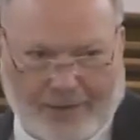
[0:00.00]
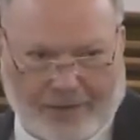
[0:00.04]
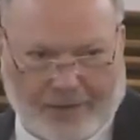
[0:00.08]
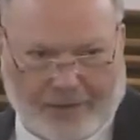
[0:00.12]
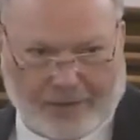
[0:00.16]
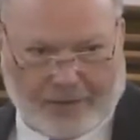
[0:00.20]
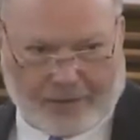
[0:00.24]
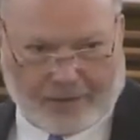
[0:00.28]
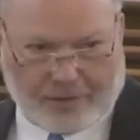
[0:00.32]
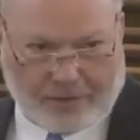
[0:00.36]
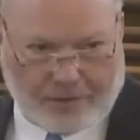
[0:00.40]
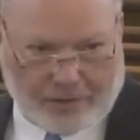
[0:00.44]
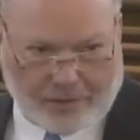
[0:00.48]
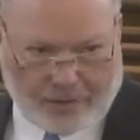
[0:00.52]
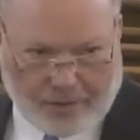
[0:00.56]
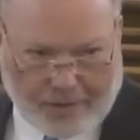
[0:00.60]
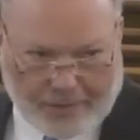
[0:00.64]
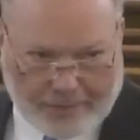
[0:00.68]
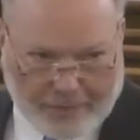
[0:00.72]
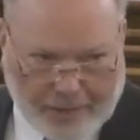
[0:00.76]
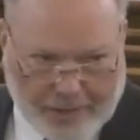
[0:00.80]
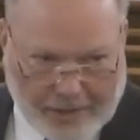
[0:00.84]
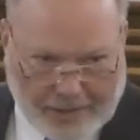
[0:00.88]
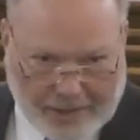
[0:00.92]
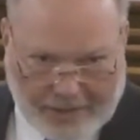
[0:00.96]
eat this, and so
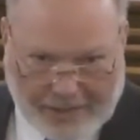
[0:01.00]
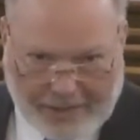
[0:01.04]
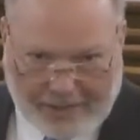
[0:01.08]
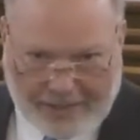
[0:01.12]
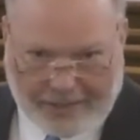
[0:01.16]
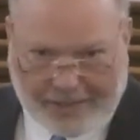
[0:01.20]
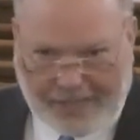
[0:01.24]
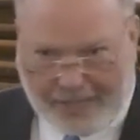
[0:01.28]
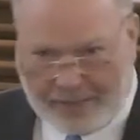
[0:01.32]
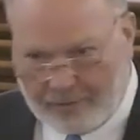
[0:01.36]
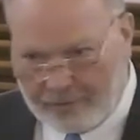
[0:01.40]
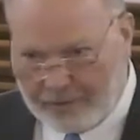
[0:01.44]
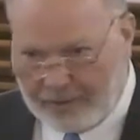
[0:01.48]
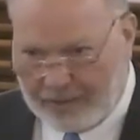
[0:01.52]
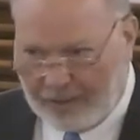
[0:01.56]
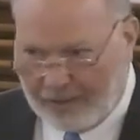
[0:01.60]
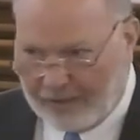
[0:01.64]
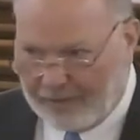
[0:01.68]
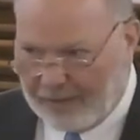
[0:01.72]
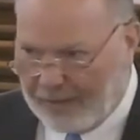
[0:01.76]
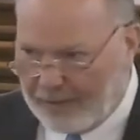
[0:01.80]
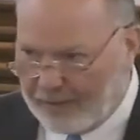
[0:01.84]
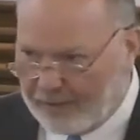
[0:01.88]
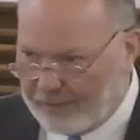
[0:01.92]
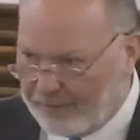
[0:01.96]
I'm going to eat it. I don't care
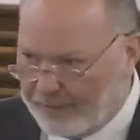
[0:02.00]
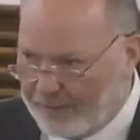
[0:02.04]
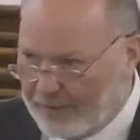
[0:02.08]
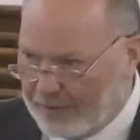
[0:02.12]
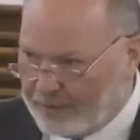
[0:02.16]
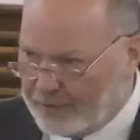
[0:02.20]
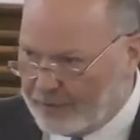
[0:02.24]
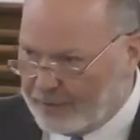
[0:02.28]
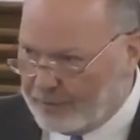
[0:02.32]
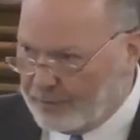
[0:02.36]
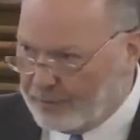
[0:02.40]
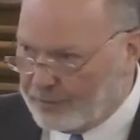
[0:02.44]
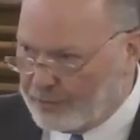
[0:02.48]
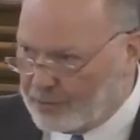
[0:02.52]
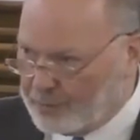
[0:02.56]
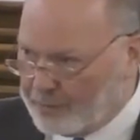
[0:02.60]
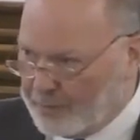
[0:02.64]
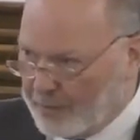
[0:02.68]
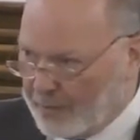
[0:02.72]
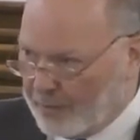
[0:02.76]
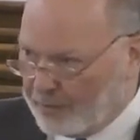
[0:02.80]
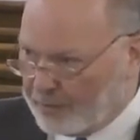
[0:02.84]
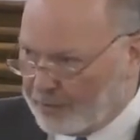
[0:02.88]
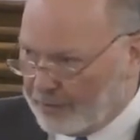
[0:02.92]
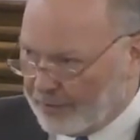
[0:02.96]
how it affects you
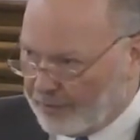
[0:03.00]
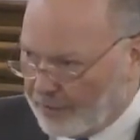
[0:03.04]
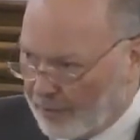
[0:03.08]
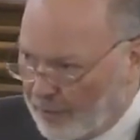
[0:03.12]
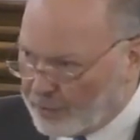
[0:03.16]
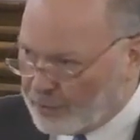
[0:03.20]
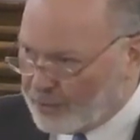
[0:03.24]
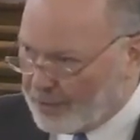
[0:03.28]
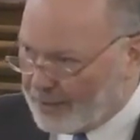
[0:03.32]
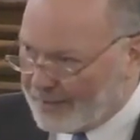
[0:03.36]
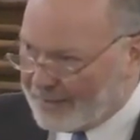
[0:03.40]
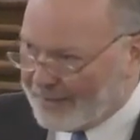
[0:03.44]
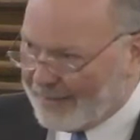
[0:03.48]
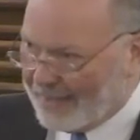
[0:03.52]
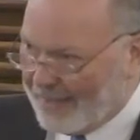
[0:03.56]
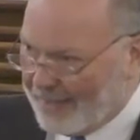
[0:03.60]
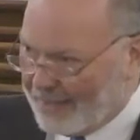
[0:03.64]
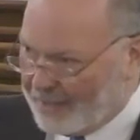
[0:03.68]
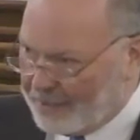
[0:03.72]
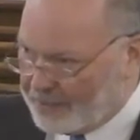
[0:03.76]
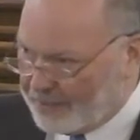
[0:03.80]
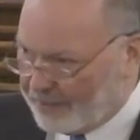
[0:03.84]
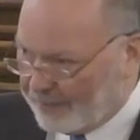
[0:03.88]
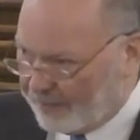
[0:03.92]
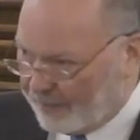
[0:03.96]
spiritually. Those are the
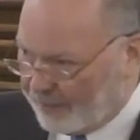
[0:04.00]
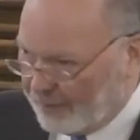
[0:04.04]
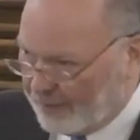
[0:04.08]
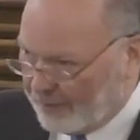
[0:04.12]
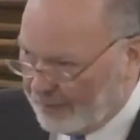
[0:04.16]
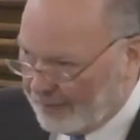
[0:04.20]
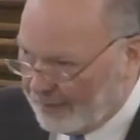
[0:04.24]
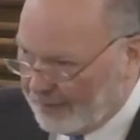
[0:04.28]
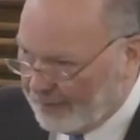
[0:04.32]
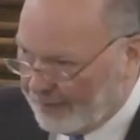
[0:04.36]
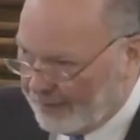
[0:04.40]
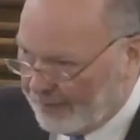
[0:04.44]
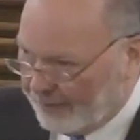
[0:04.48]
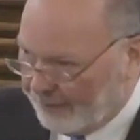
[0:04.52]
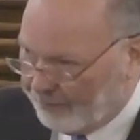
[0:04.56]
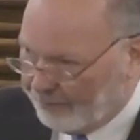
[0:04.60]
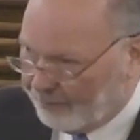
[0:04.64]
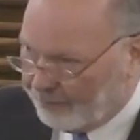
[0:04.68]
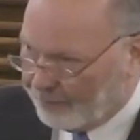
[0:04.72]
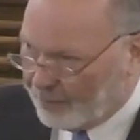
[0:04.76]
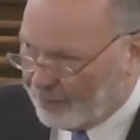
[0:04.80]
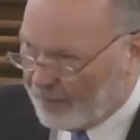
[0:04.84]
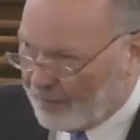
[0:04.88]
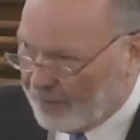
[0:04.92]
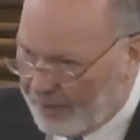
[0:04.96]
kinds of
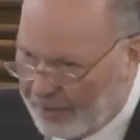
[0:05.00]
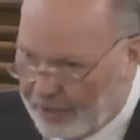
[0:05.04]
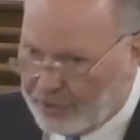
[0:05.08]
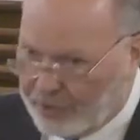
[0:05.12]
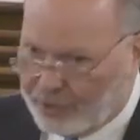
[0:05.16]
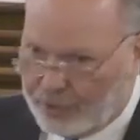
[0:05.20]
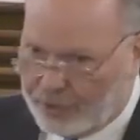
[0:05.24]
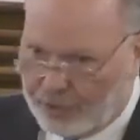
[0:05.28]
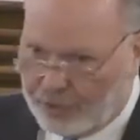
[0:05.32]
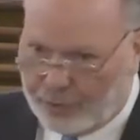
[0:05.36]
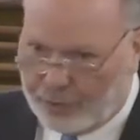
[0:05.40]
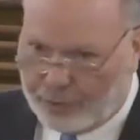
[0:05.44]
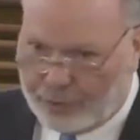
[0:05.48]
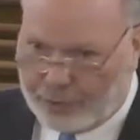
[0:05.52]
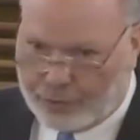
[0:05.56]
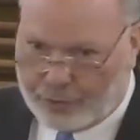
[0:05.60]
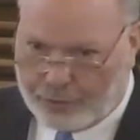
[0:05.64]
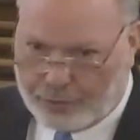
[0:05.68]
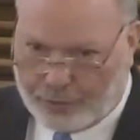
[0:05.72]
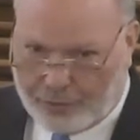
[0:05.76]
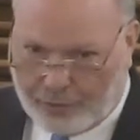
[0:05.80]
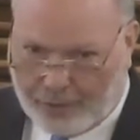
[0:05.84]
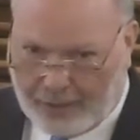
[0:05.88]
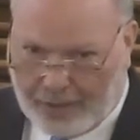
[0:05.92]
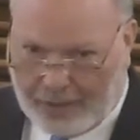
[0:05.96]

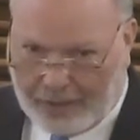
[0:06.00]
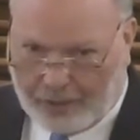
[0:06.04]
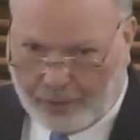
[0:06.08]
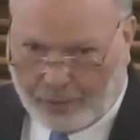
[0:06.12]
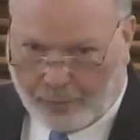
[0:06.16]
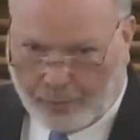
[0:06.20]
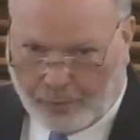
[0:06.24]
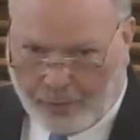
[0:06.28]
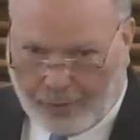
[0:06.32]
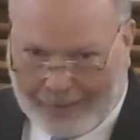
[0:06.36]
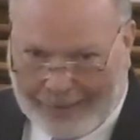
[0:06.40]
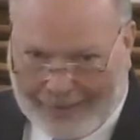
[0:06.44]
issues that were